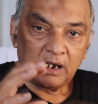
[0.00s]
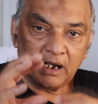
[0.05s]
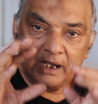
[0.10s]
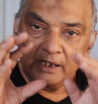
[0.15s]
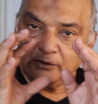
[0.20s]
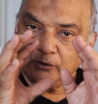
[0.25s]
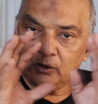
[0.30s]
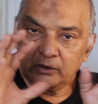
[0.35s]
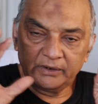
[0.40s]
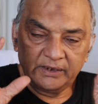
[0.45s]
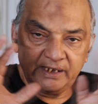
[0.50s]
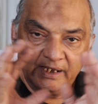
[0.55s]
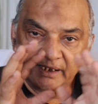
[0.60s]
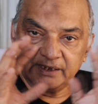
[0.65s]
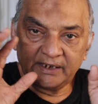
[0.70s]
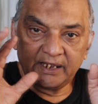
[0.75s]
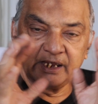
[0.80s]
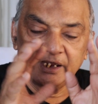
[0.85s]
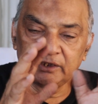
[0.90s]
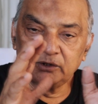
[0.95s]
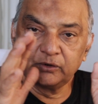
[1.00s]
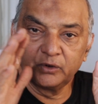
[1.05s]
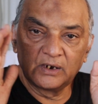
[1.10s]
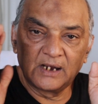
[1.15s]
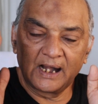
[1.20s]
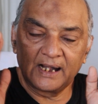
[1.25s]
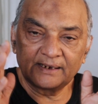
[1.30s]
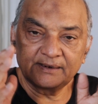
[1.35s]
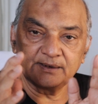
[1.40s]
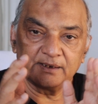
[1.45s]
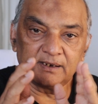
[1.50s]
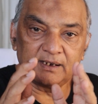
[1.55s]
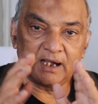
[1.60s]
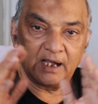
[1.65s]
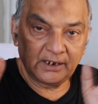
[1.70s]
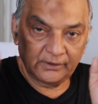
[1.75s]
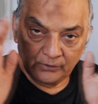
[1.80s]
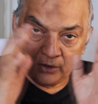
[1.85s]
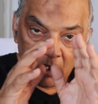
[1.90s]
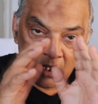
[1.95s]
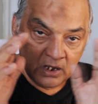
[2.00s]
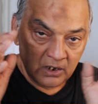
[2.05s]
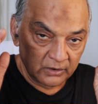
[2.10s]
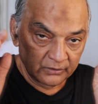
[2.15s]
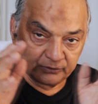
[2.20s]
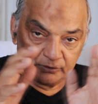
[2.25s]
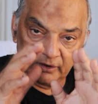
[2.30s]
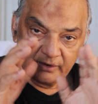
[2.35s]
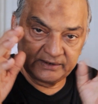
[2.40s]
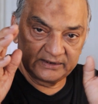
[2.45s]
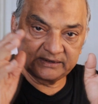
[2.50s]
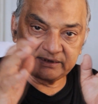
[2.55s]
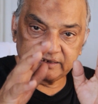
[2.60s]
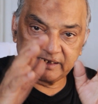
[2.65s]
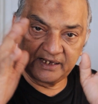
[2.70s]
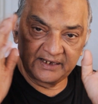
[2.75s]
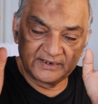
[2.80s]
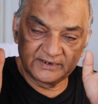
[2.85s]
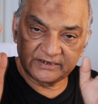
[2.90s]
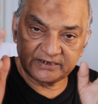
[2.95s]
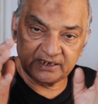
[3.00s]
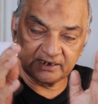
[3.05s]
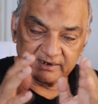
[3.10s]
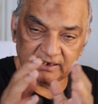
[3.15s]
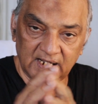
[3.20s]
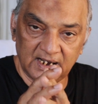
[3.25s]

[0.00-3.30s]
I no need Hindu God. I'm not Christian